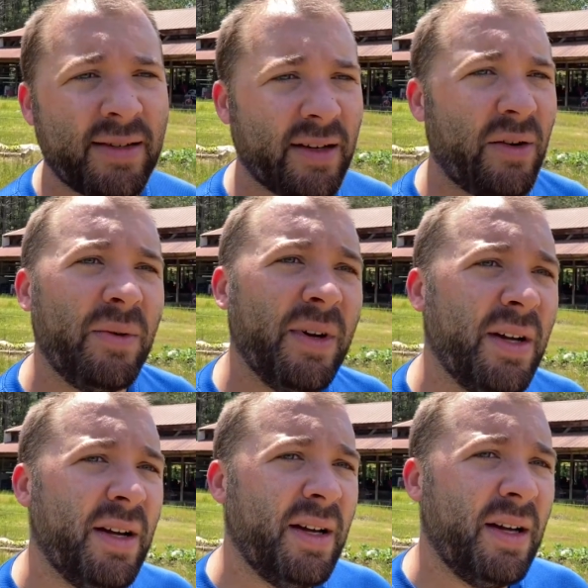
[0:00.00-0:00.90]
so,
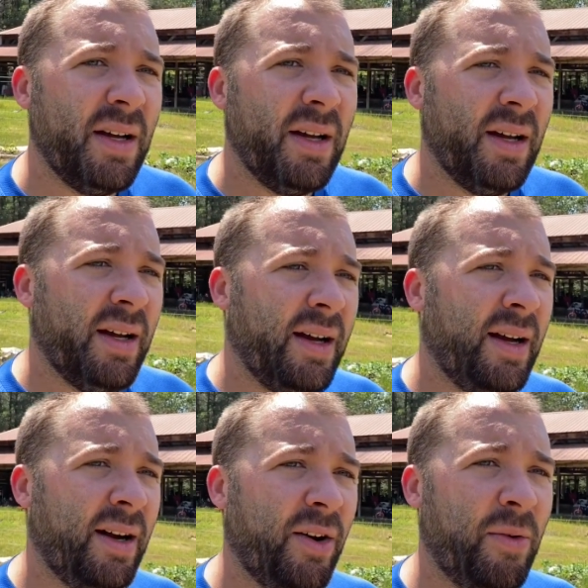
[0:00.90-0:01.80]

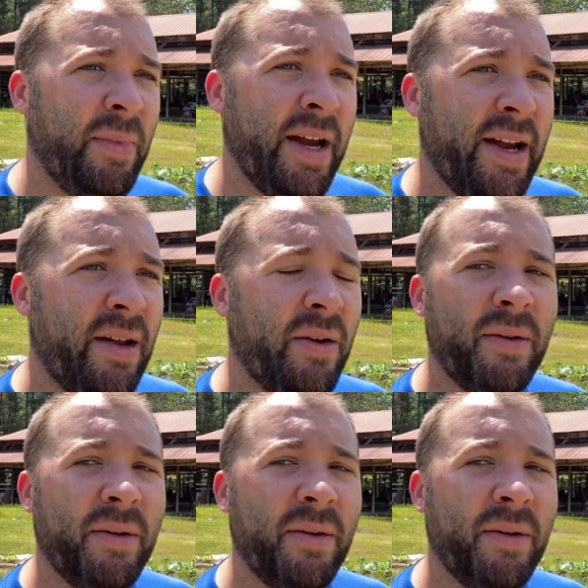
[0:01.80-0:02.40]
oh me.